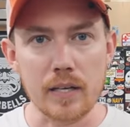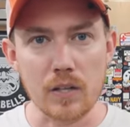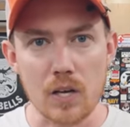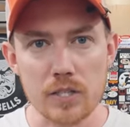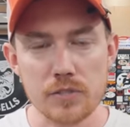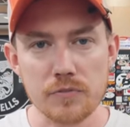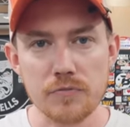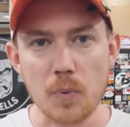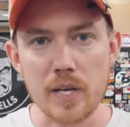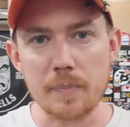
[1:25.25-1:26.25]
I lost
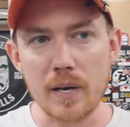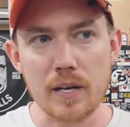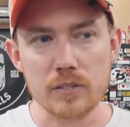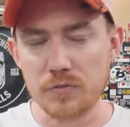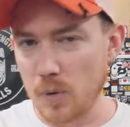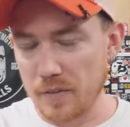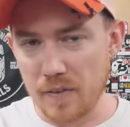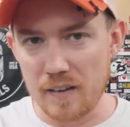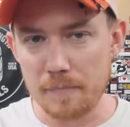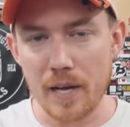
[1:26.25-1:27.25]
40 pounds, 45